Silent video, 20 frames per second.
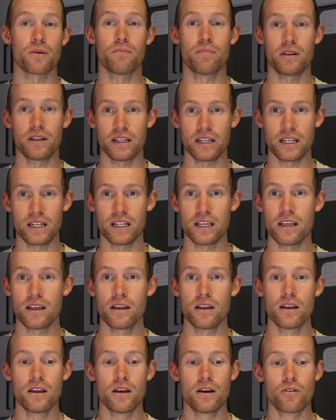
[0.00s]

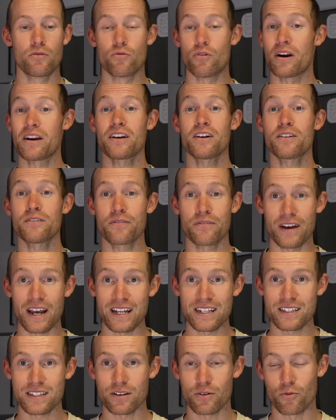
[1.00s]
completely running on
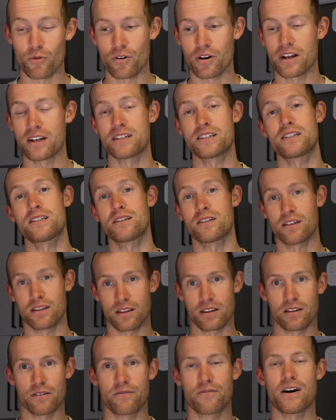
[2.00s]
fats, whereas
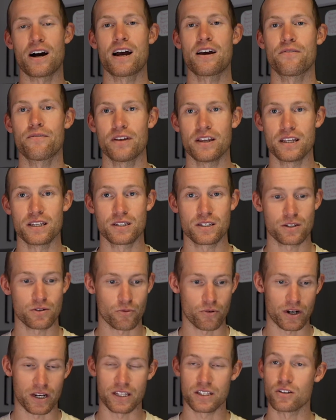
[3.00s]
the 5 is
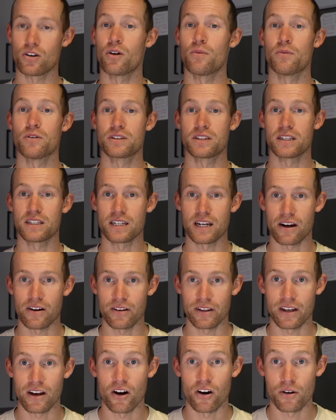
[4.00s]
when it's almost
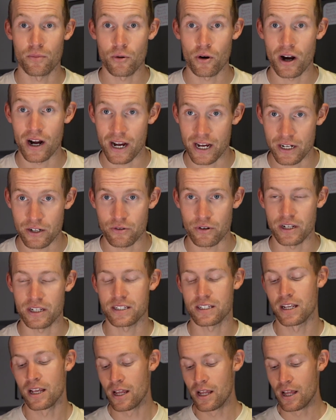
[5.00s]
entirely
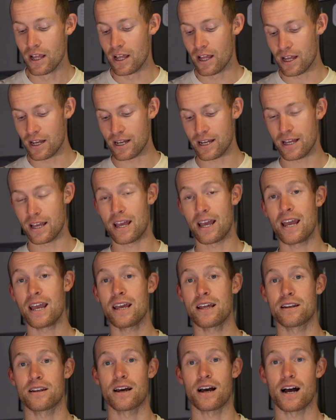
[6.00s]
carbohydrates.
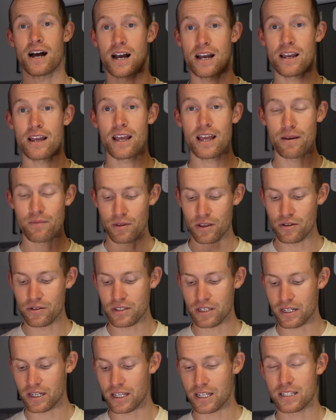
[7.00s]
And I am
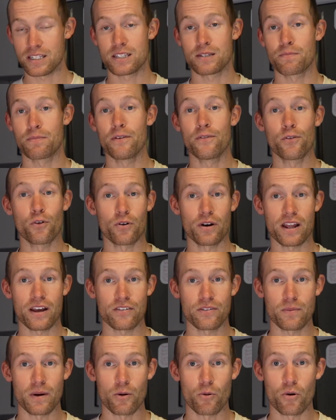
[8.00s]
using this before and
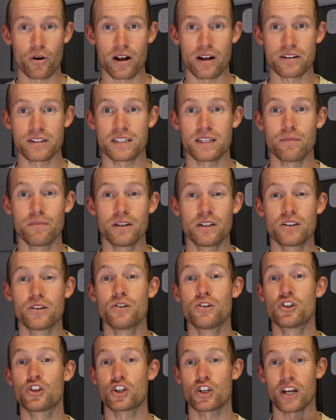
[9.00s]
after my workouts simply
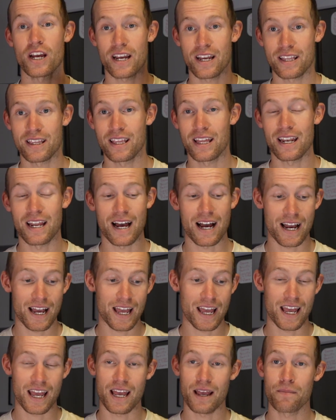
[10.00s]
to check that
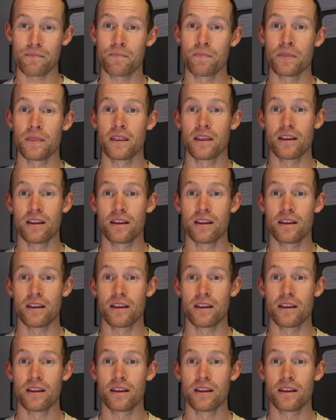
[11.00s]
I